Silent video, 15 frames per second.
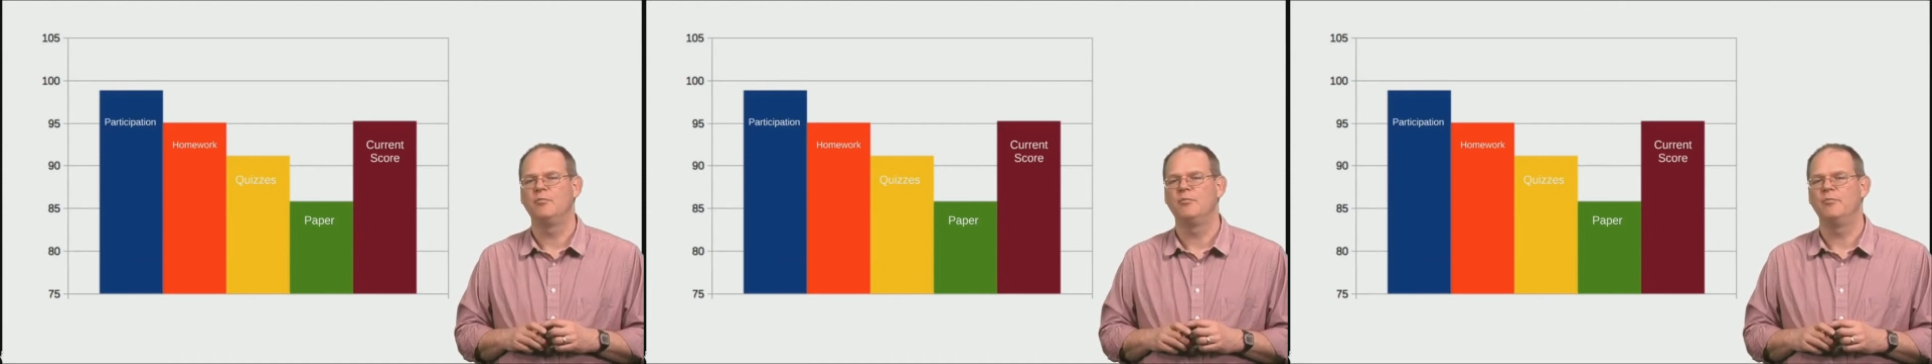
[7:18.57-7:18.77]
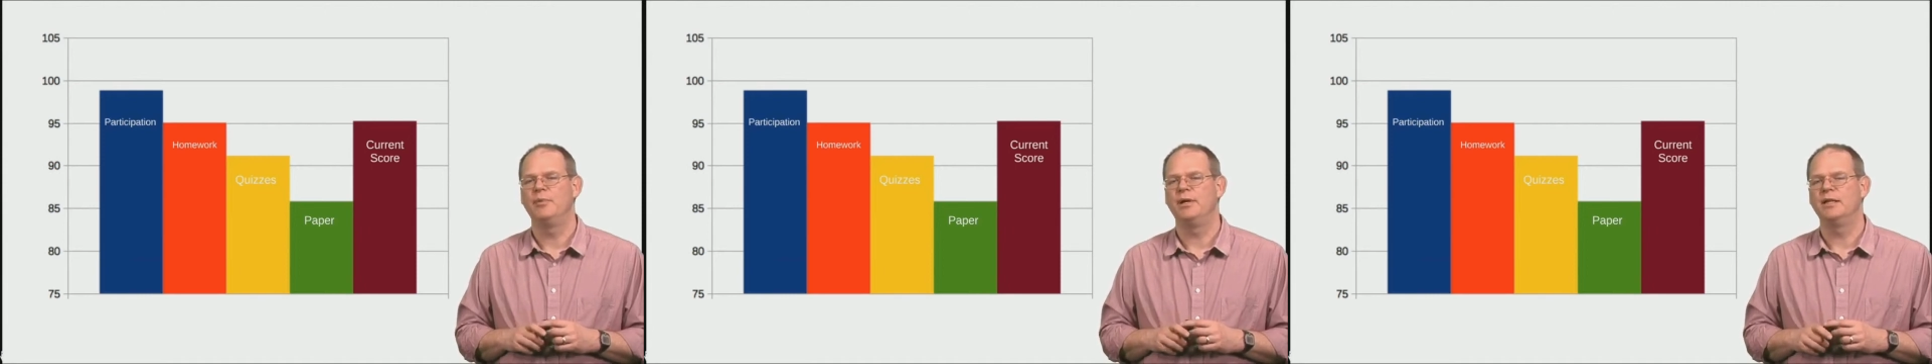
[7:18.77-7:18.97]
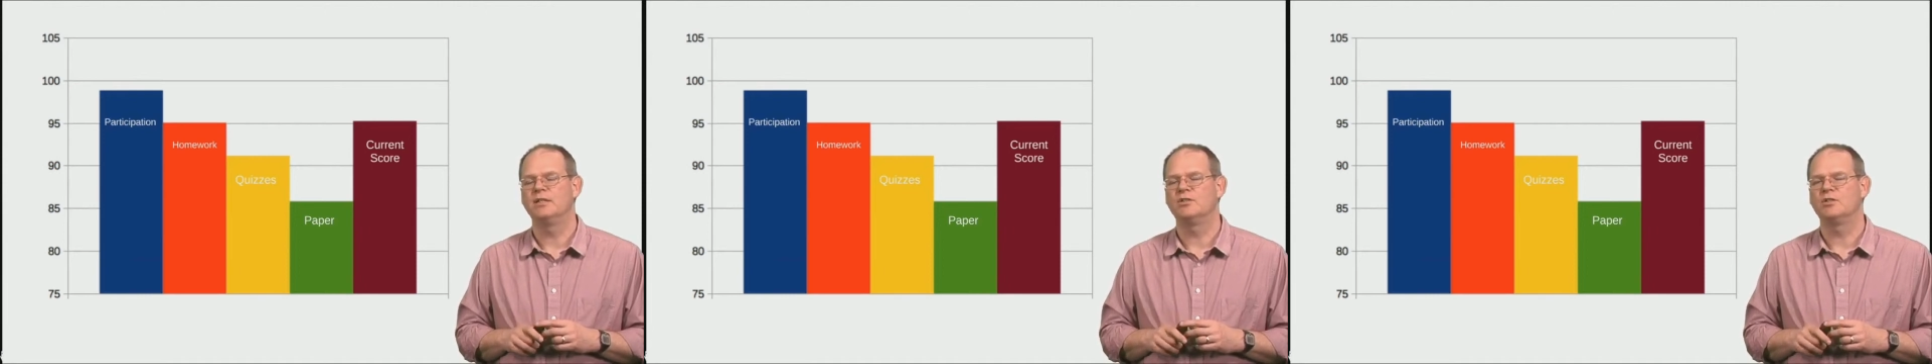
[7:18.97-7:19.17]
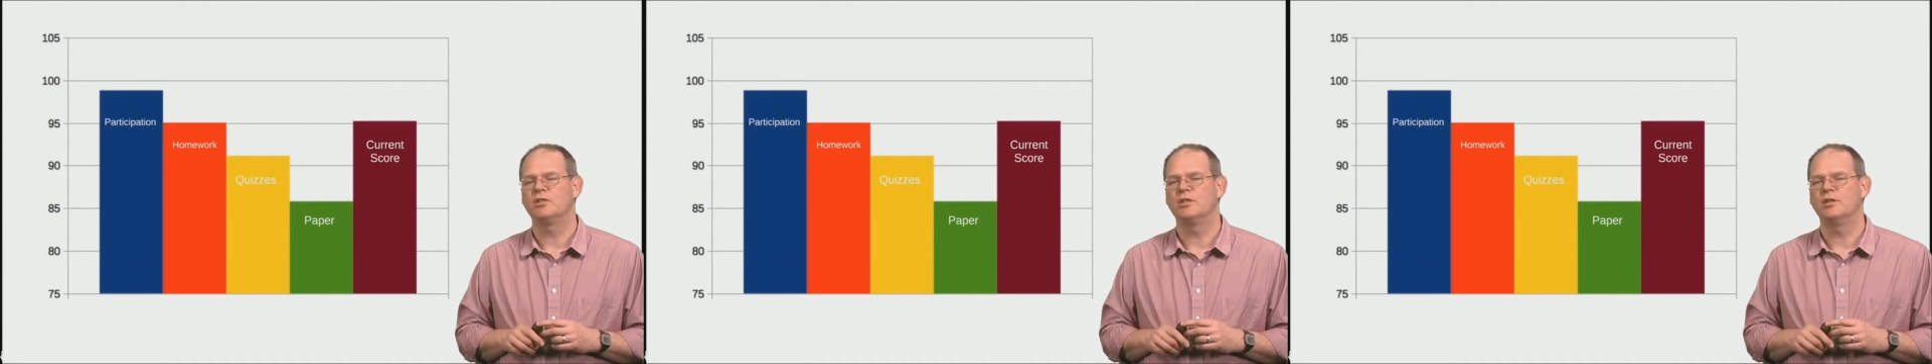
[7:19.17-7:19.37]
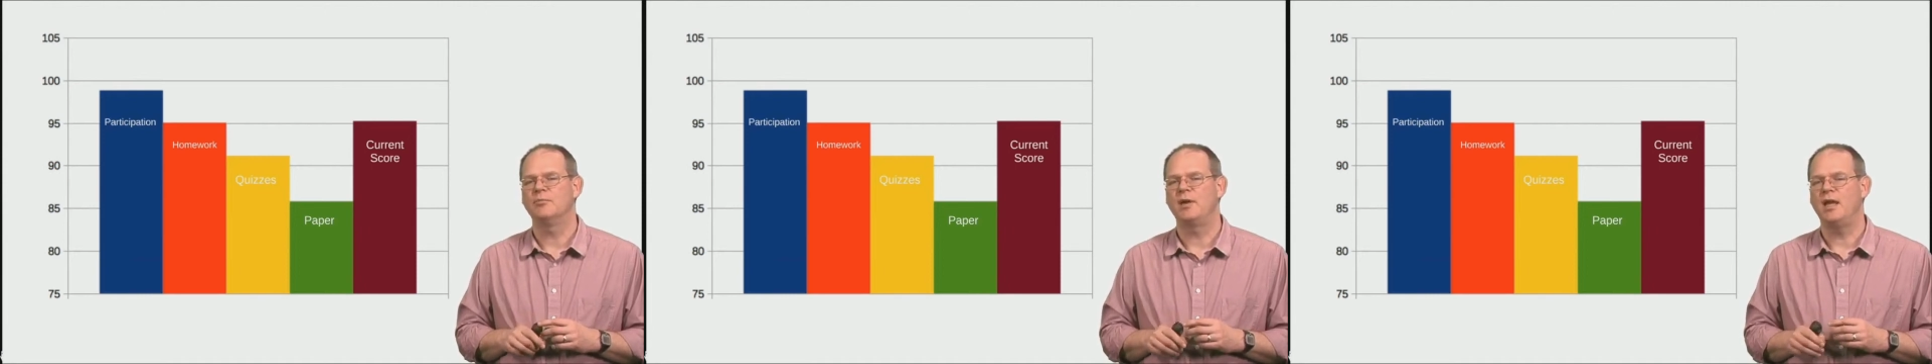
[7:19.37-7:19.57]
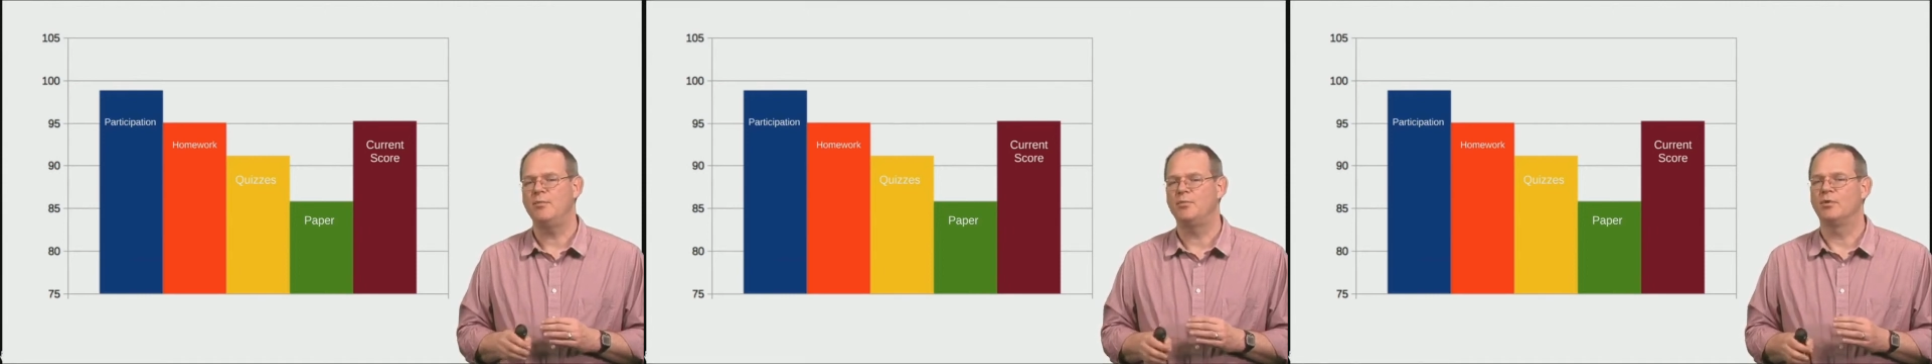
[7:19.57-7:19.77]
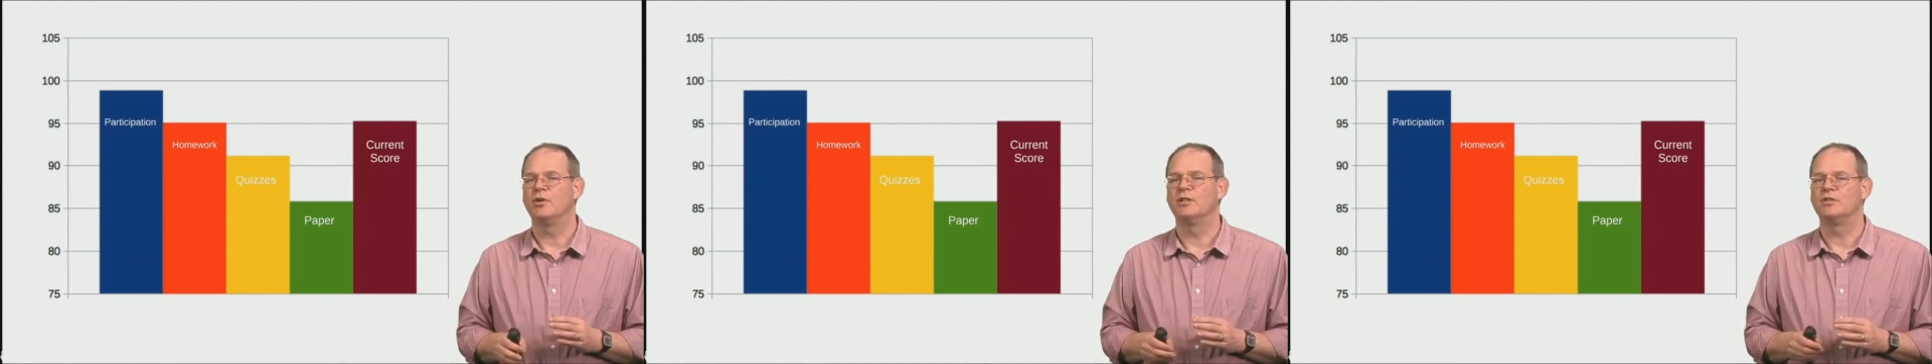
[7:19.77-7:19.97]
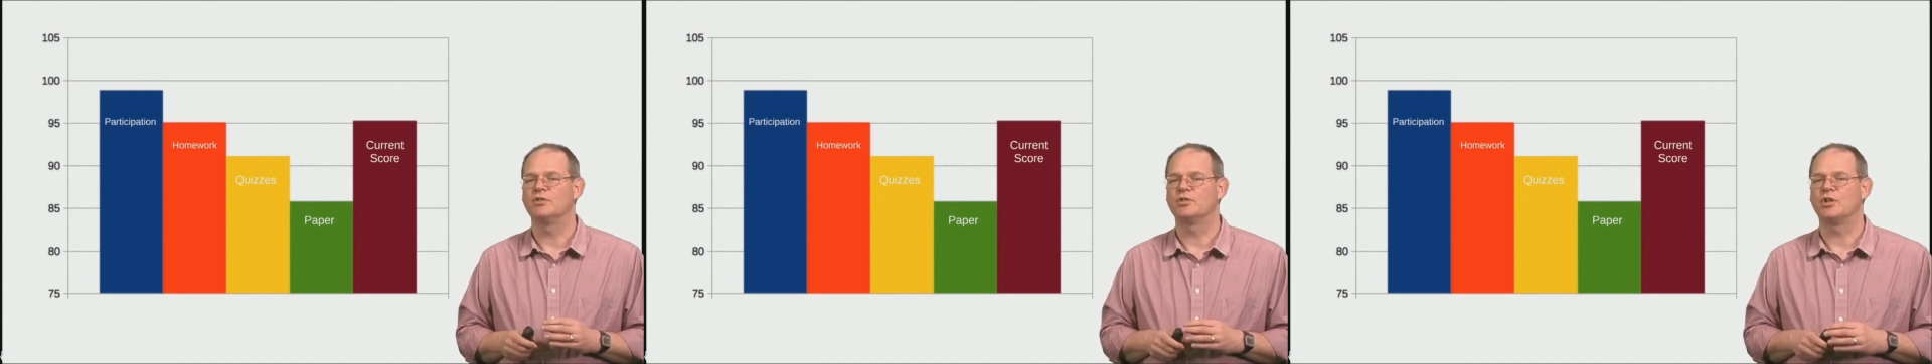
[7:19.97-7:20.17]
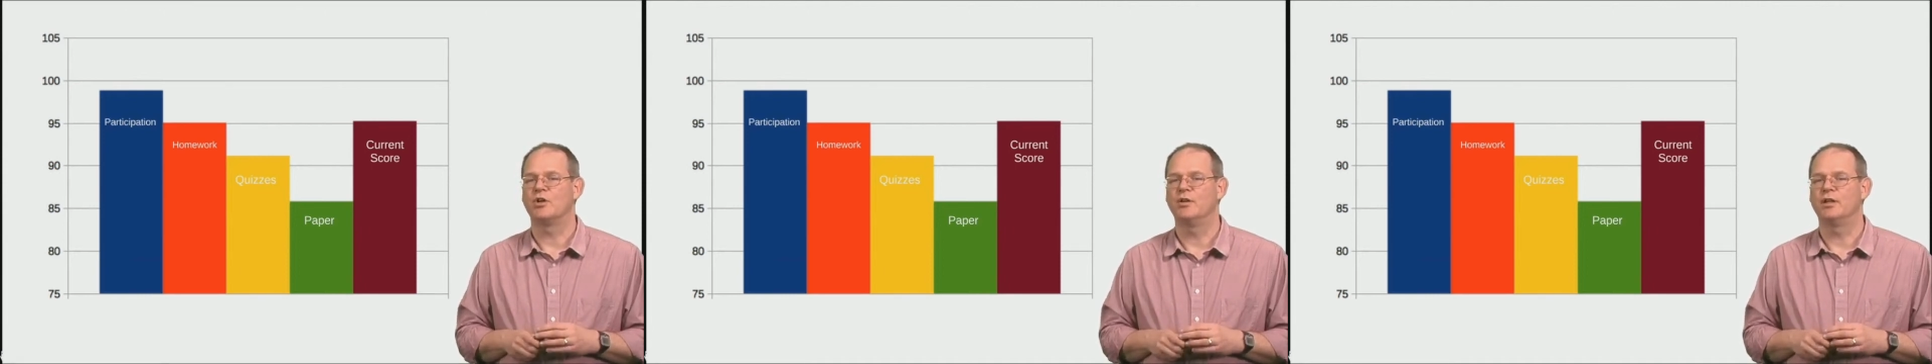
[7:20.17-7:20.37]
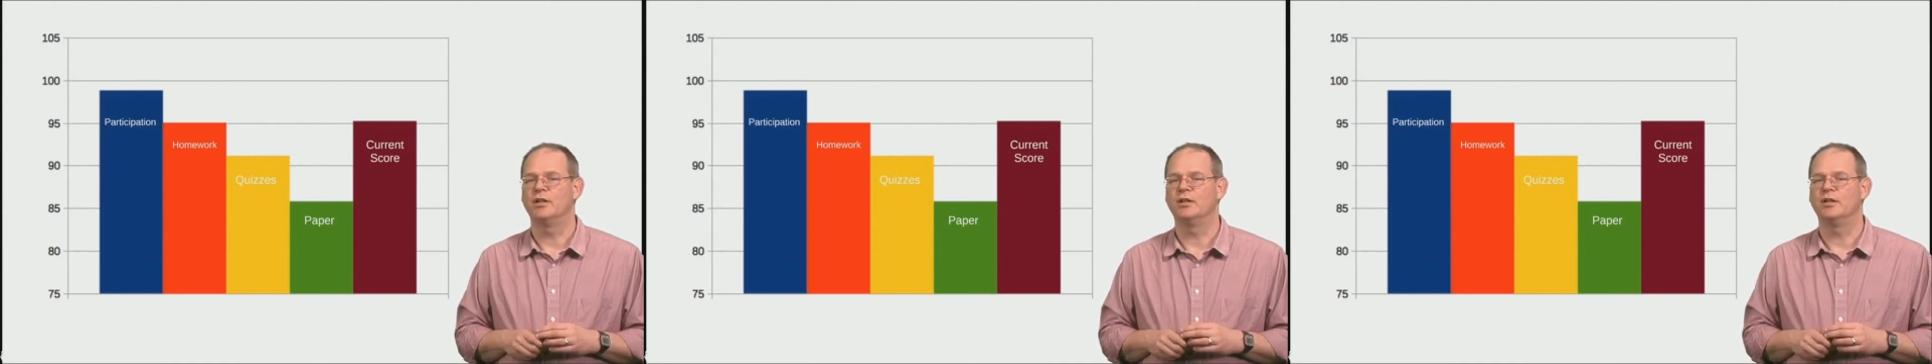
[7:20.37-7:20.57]
But the paper is
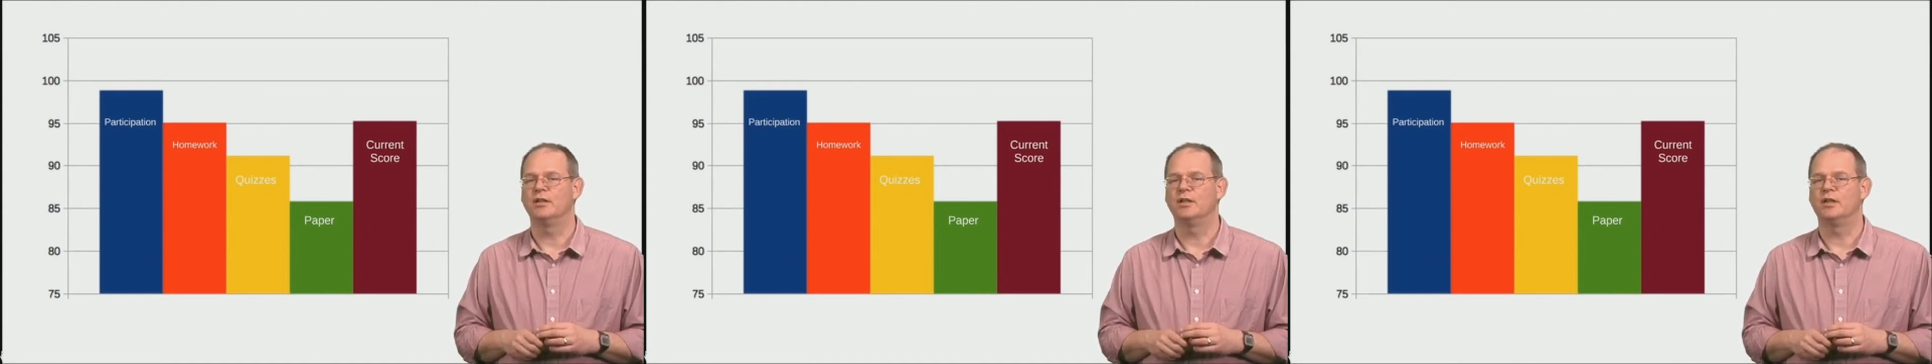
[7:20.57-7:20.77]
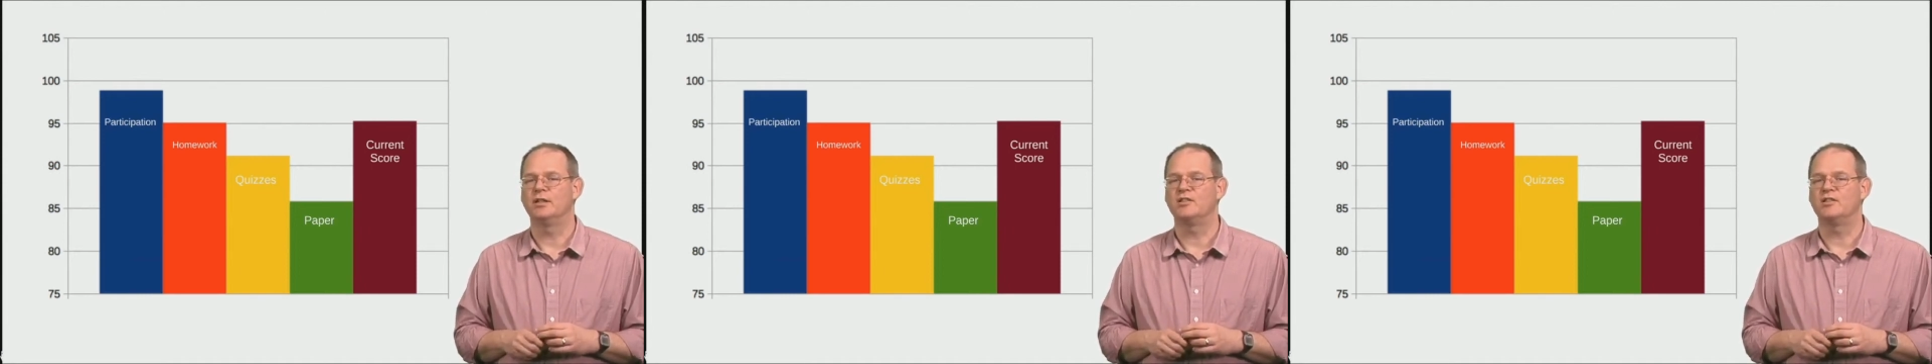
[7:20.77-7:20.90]
showing a